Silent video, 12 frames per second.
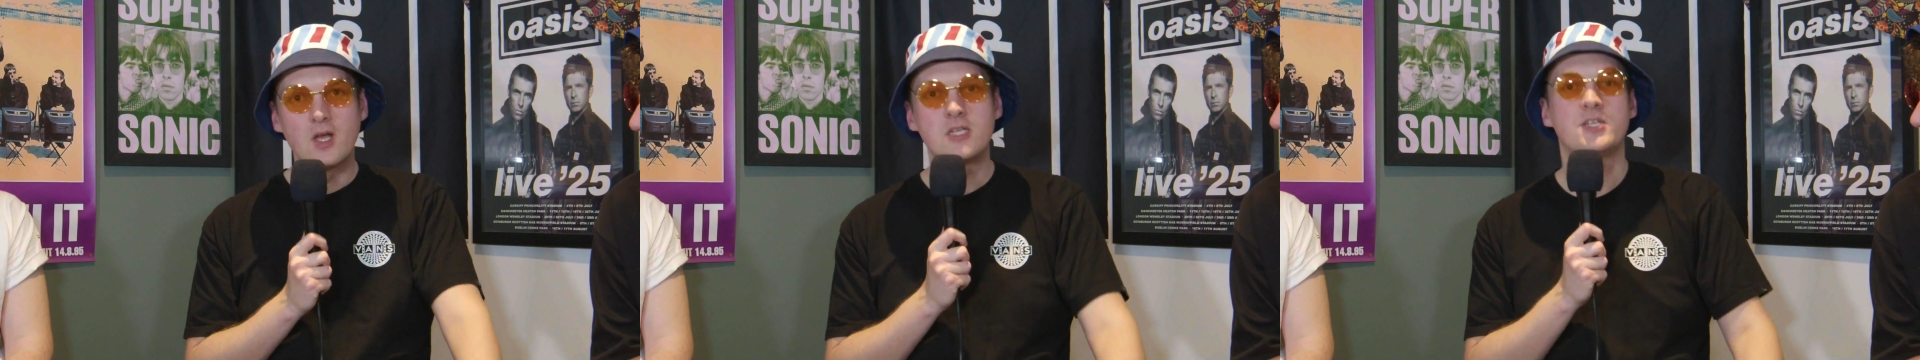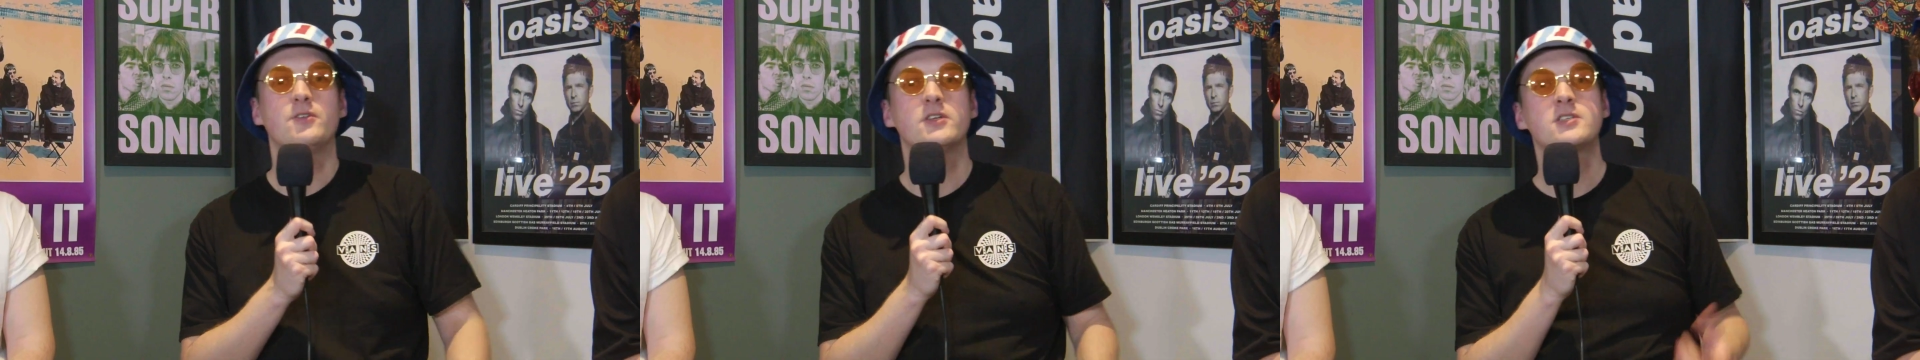
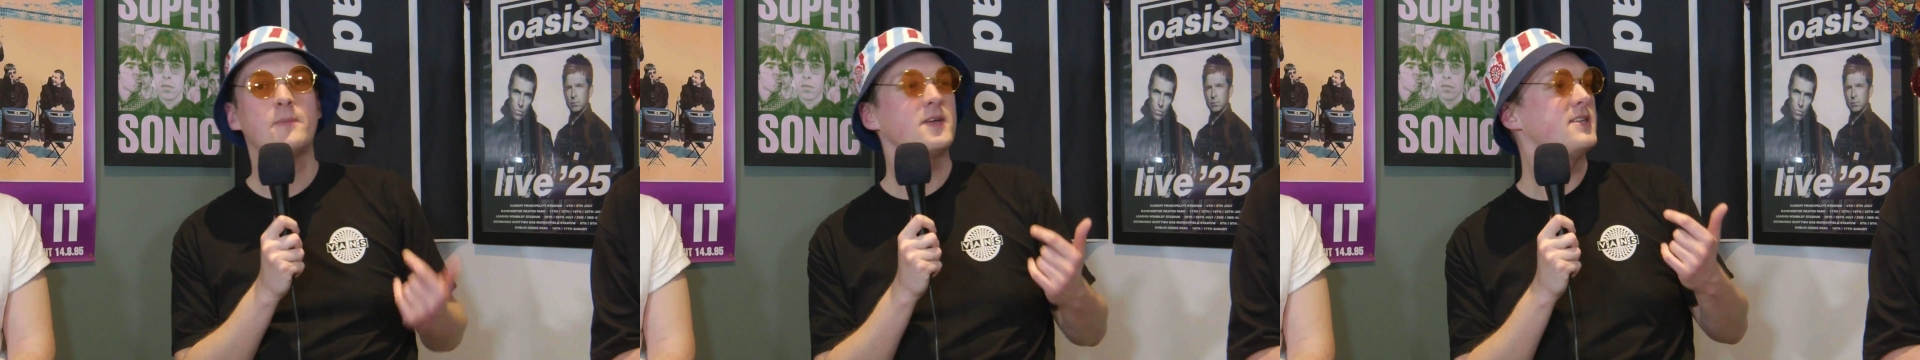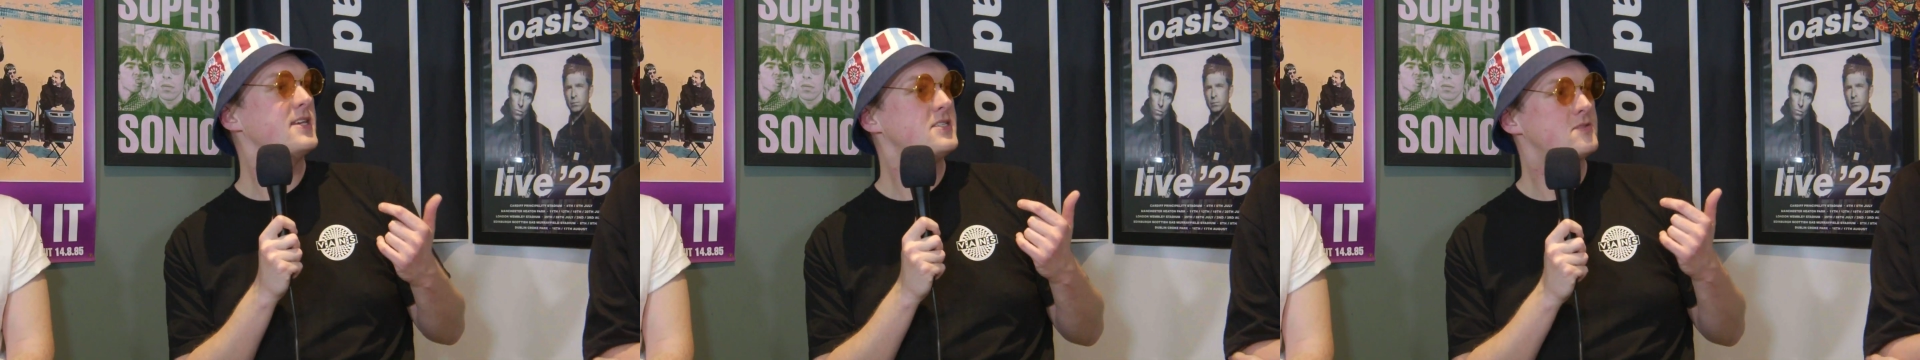So the
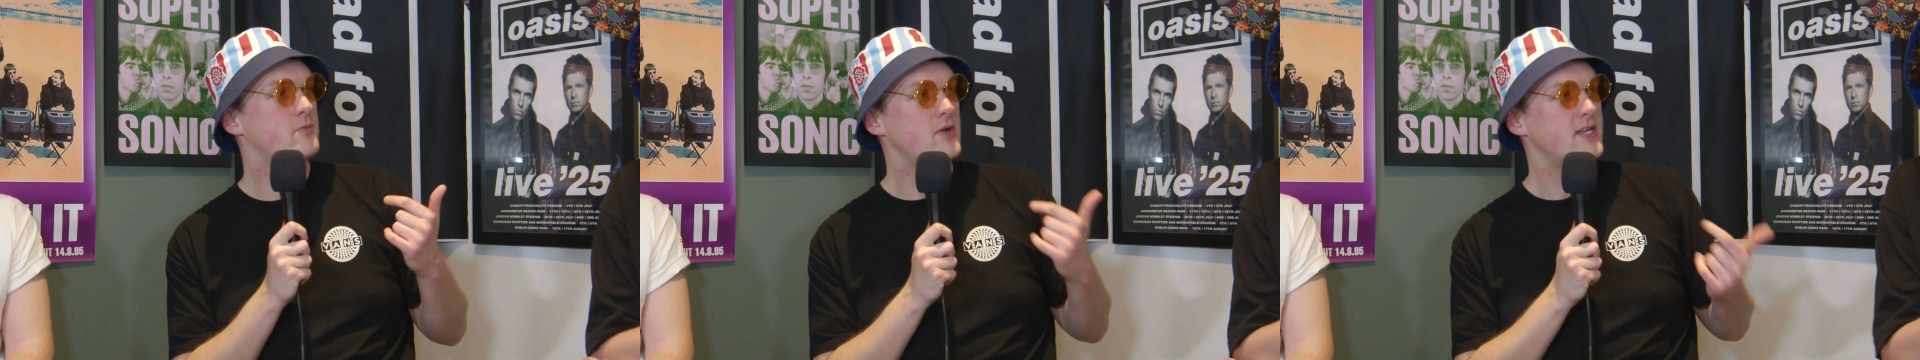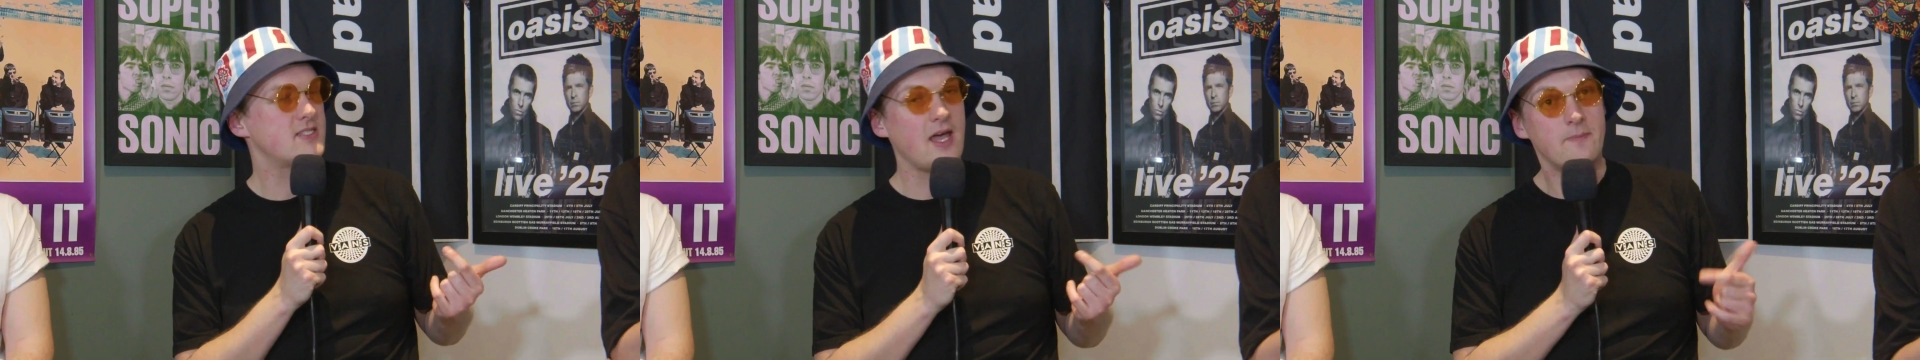topic of this
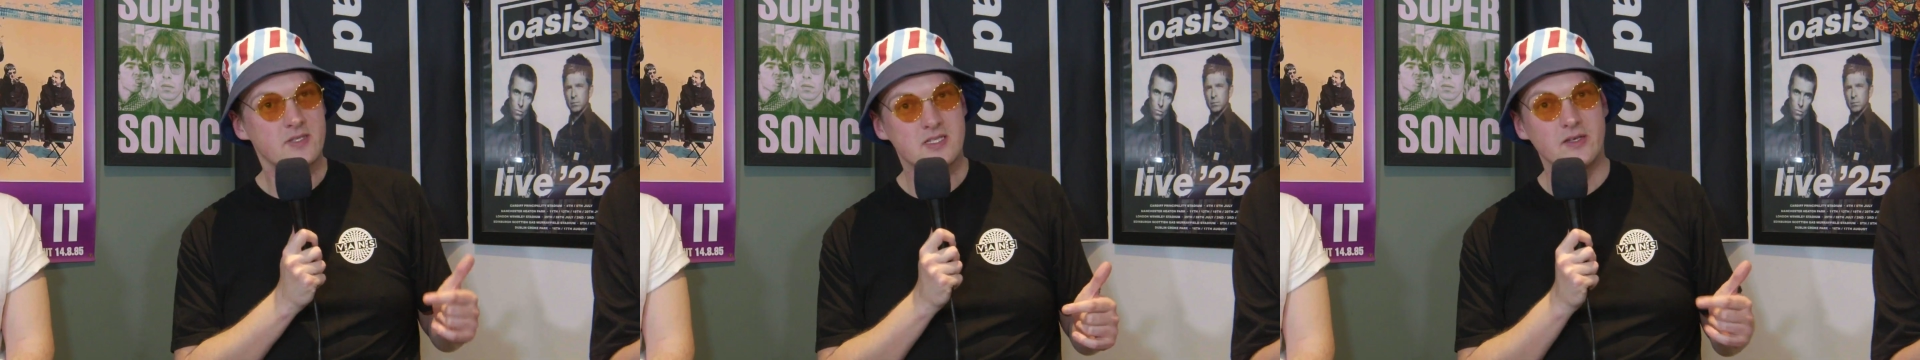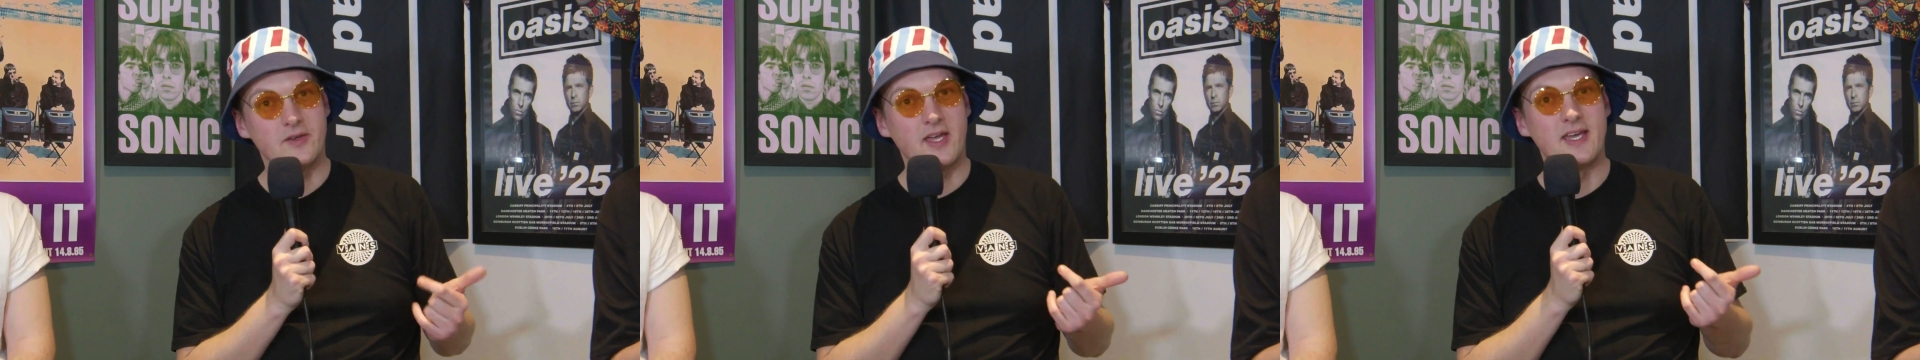week's
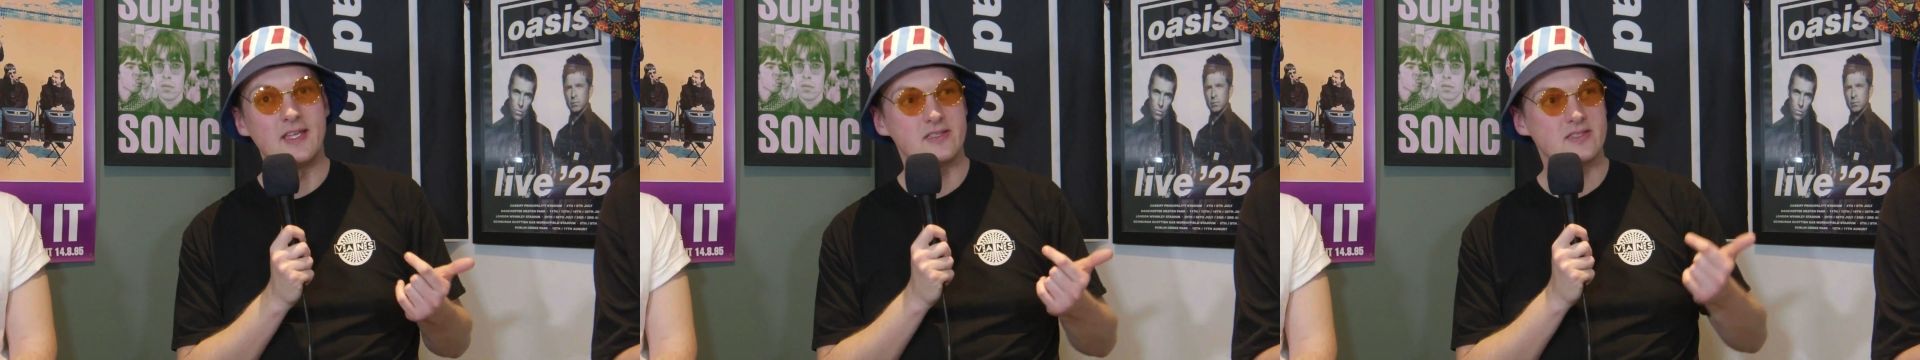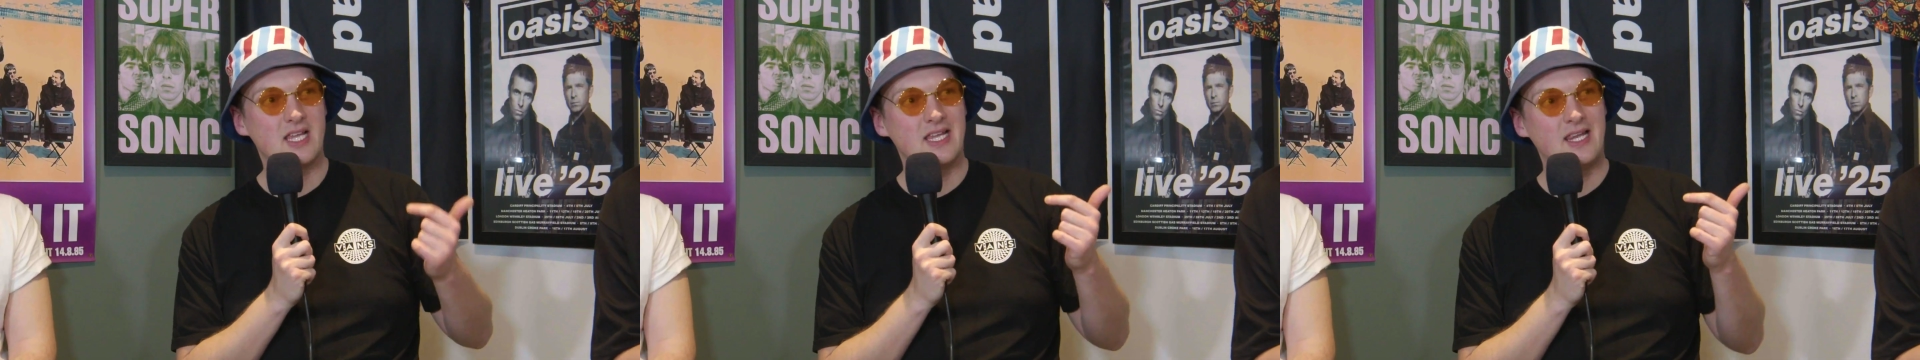episode is